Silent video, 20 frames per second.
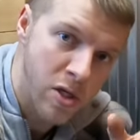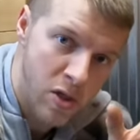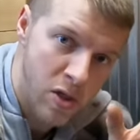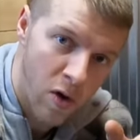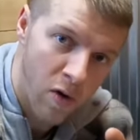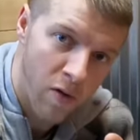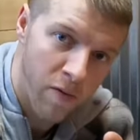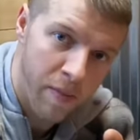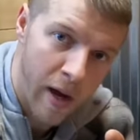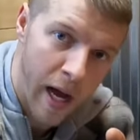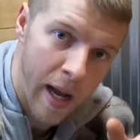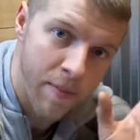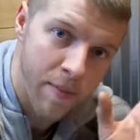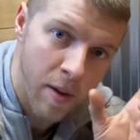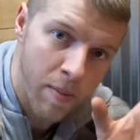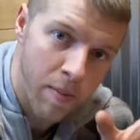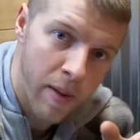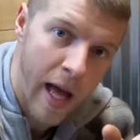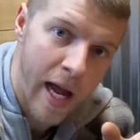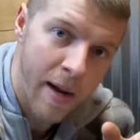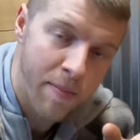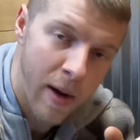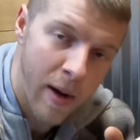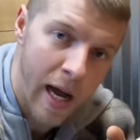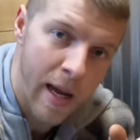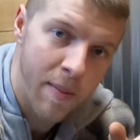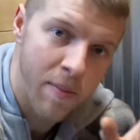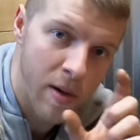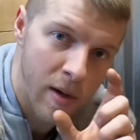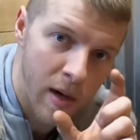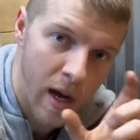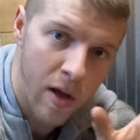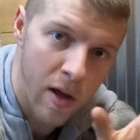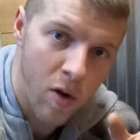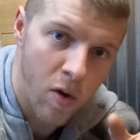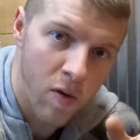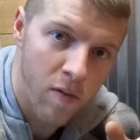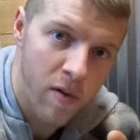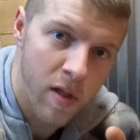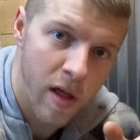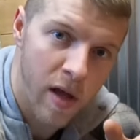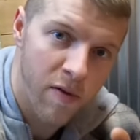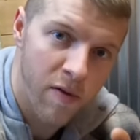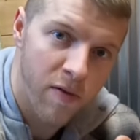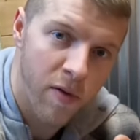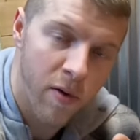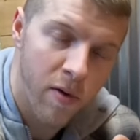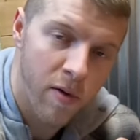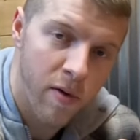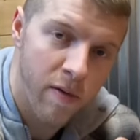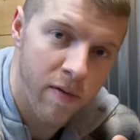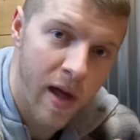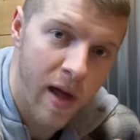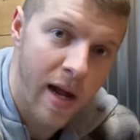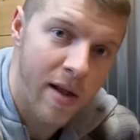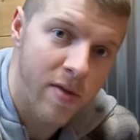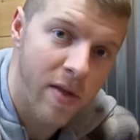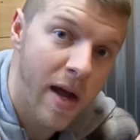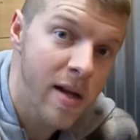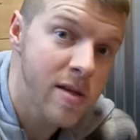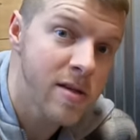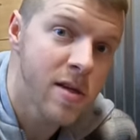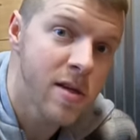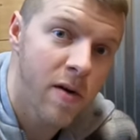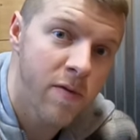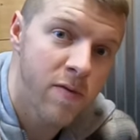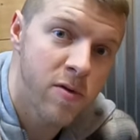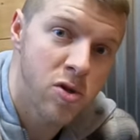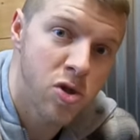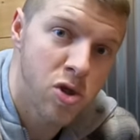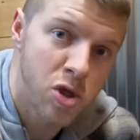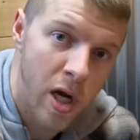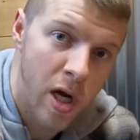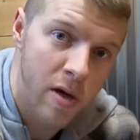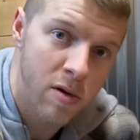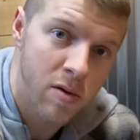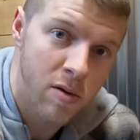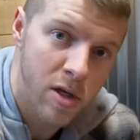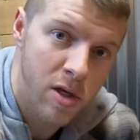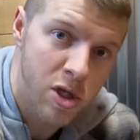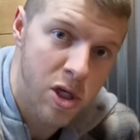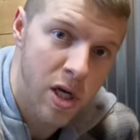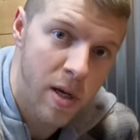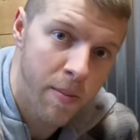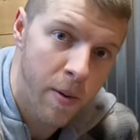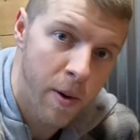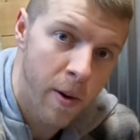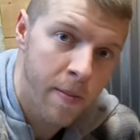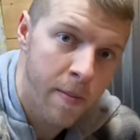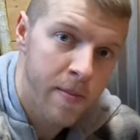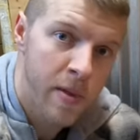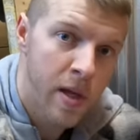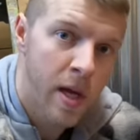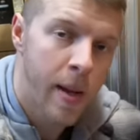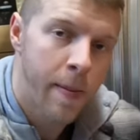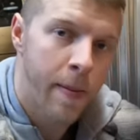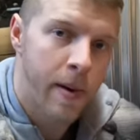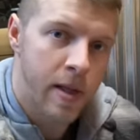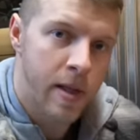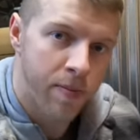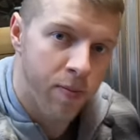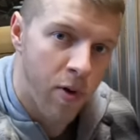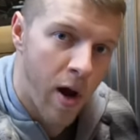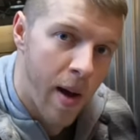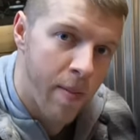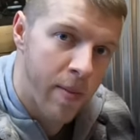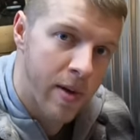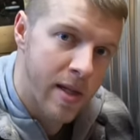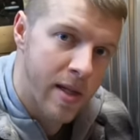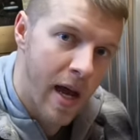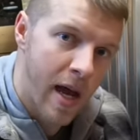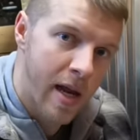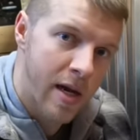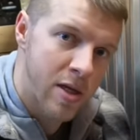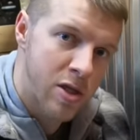stovepipe, the black pipe, and I'll overlay a photo of that. That stuff is generally cheaper, but the problem with that